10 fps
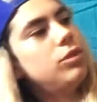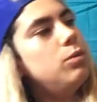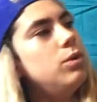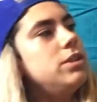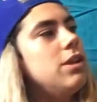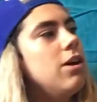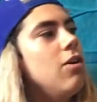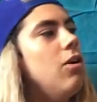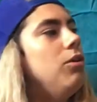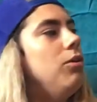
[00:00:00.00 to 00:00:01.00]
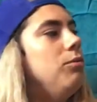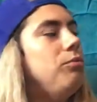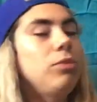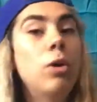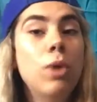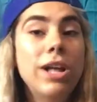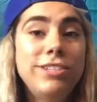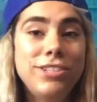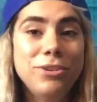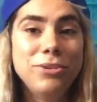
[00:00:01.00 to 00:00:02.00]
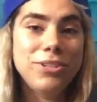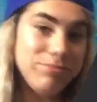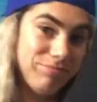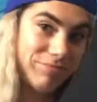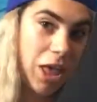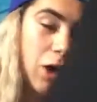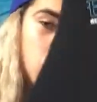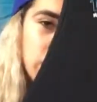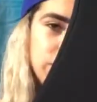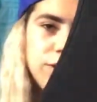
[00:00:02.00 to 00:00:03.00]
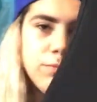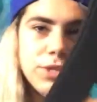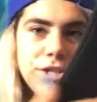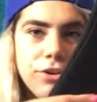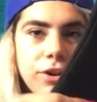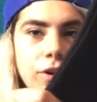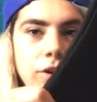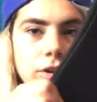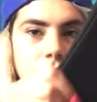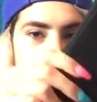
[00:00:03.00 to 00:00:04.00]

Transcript: what's that called? A wetsuit material.